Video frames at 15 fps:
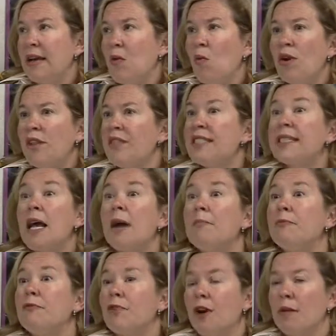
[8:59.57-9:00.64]
Where did this come
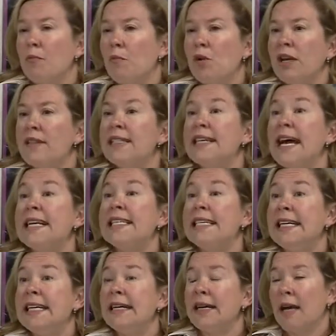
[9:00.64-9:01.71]
from? Where did this
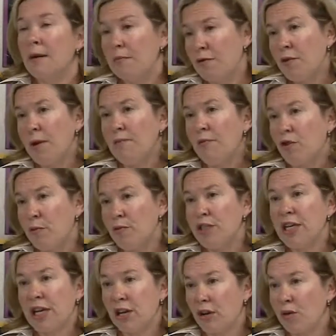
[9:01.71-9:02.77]
idea come from for a
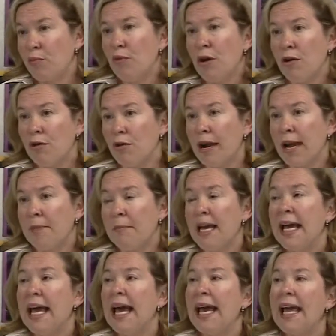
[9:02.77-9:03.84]
particular program?
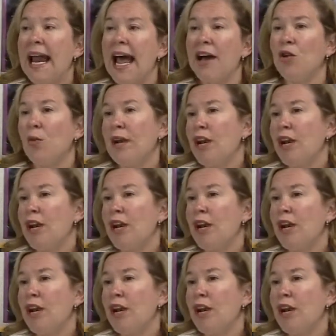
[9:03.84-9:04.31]
And how do we